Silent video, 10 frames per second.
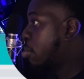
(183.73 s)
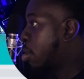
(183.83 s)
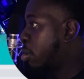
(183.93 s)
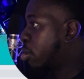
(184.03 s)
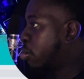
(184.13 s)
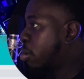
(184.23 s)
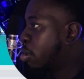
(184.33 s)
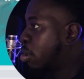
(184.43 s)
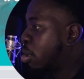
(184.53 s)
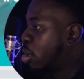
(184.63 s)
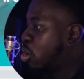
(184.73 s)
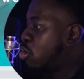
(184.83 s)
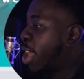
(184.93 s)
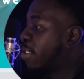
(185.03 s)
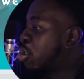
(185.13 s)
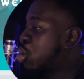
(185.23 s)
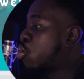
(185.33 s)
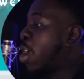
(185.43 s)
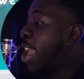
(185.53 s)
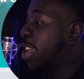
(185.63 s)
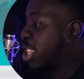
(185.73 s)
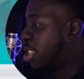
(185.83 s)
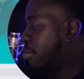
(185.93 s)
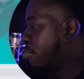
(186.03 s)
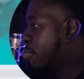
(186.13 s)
undo it. You have to drag it.